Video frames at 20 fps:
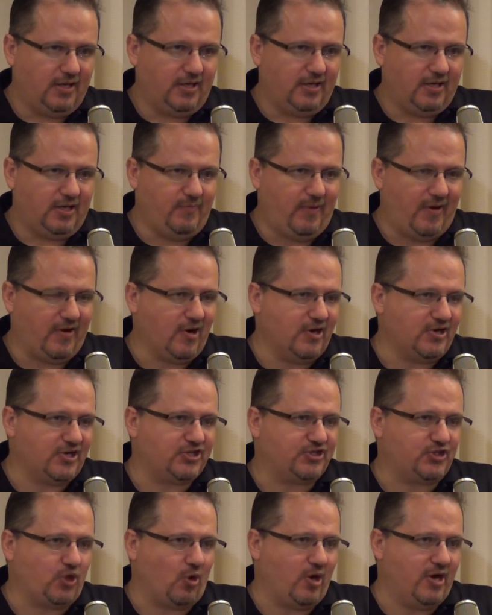You probably heard the
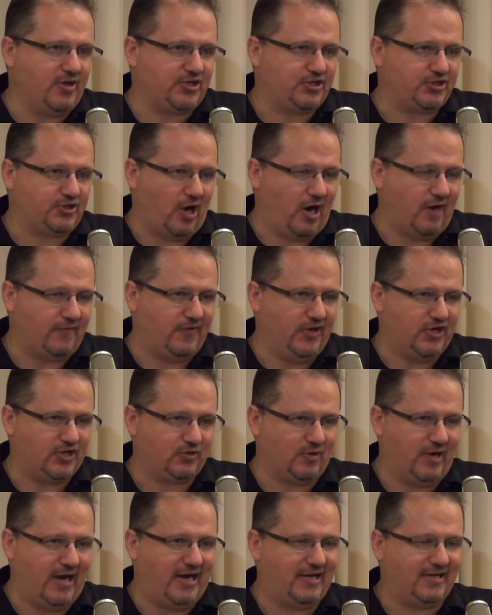story of the
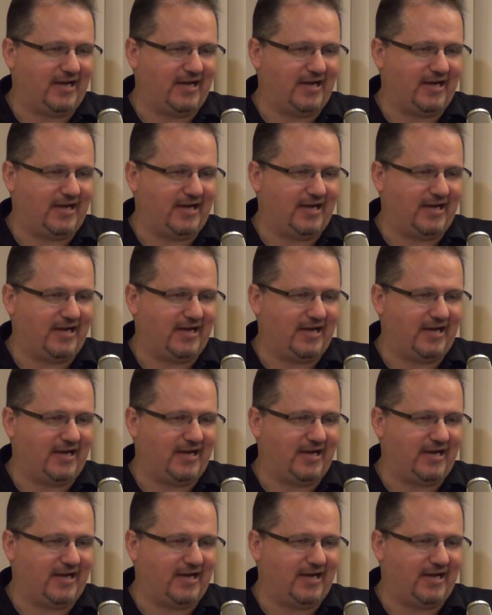starfish, right?